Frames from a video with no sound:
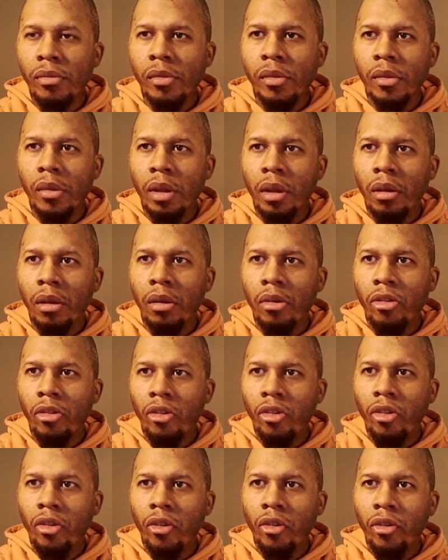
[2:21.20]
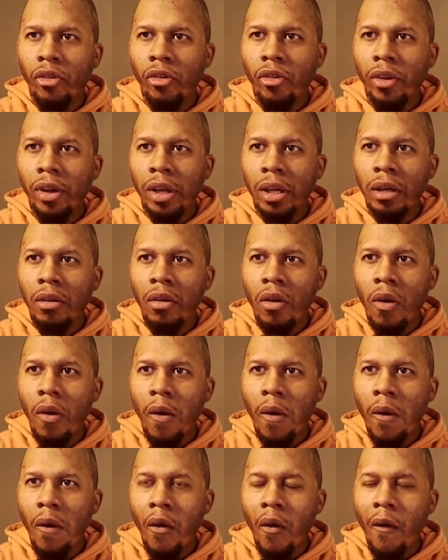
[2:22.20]
can hear you being quiet,
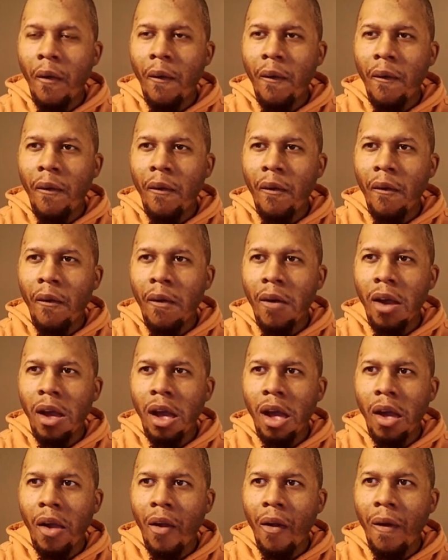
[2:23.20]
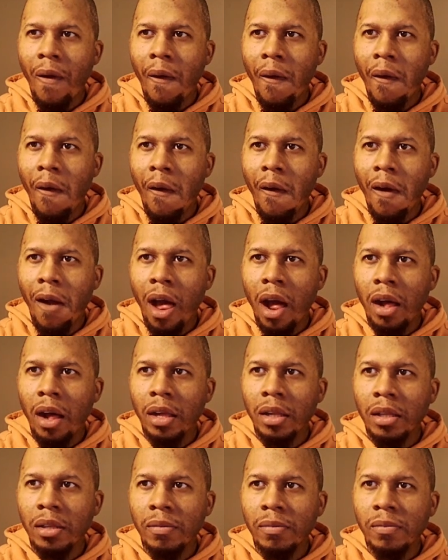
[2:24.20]
Mom. I,
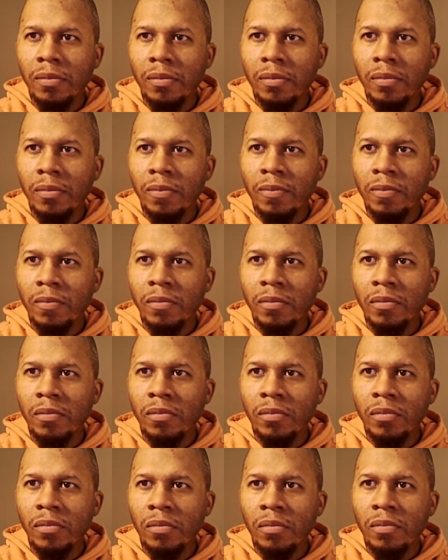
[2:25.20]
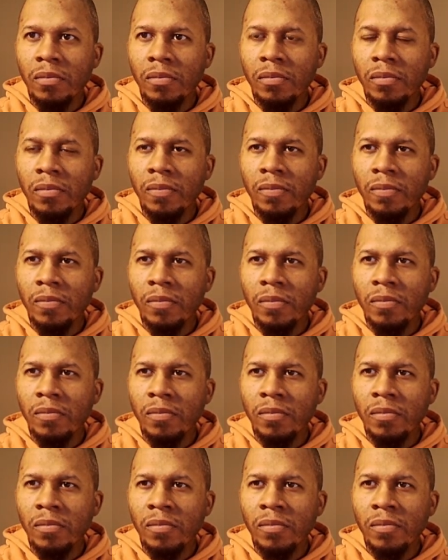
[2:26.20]
um, hope I didn't
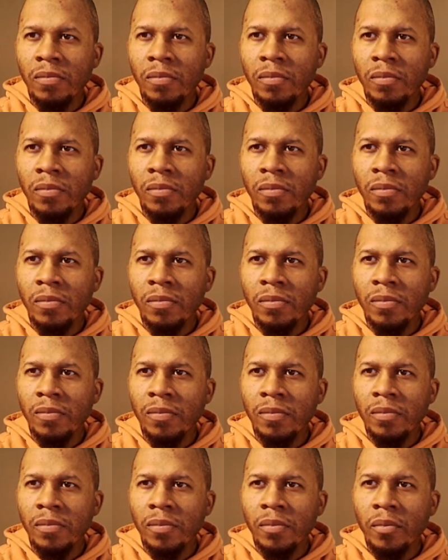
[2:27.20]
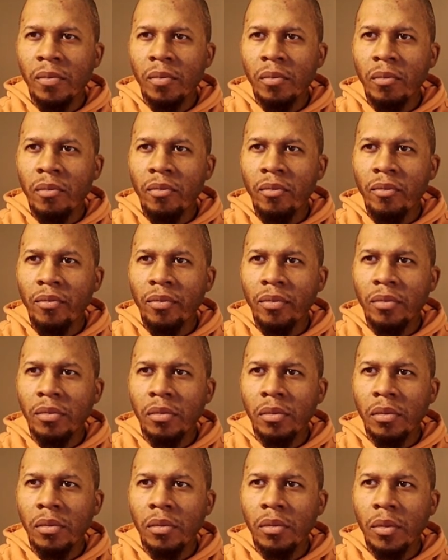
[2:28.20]
ice your game, man.
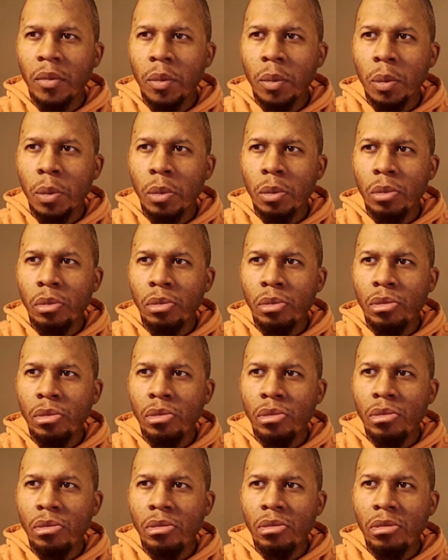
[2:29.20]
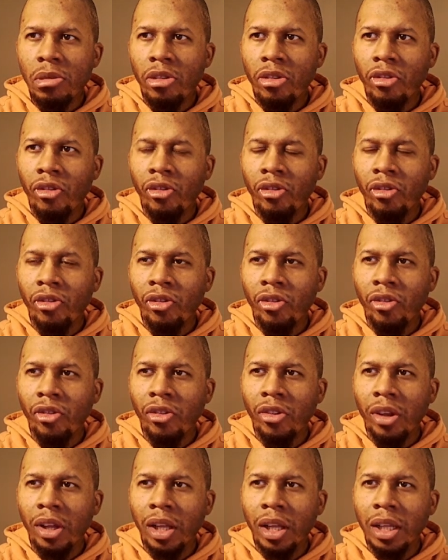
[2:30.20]
No one my age says those
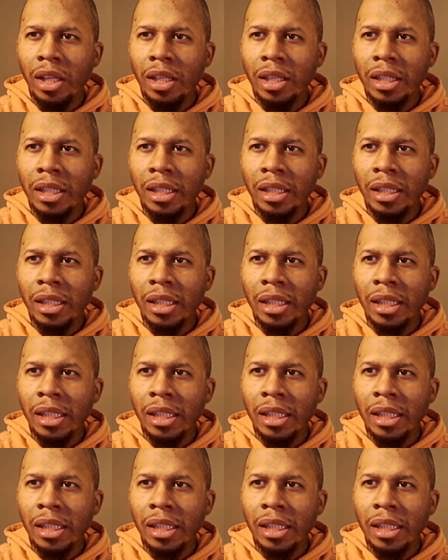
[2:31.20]
words in that order.